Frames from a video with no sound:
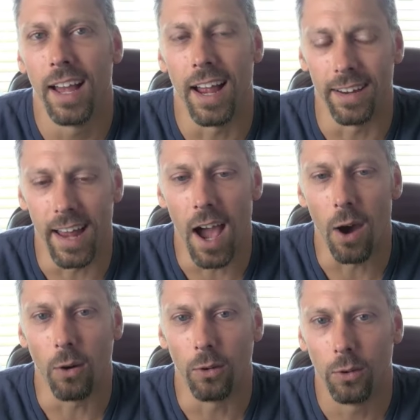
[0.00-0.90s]
and
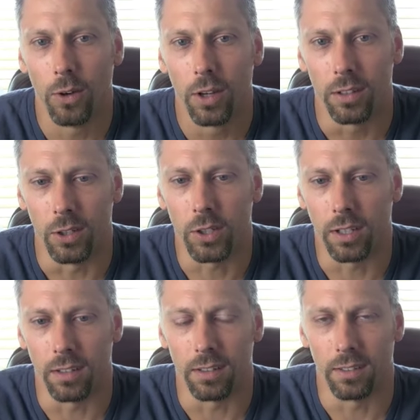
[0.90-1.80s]
now you
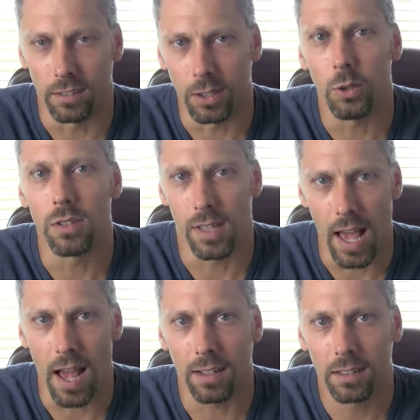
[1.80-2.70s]
can use
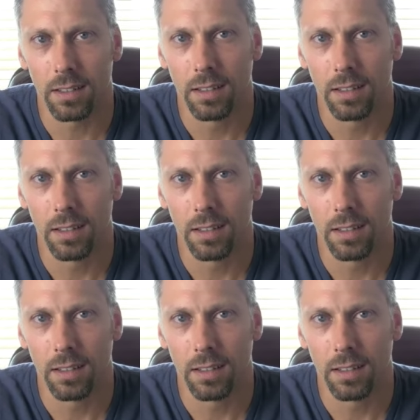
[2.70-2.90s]
that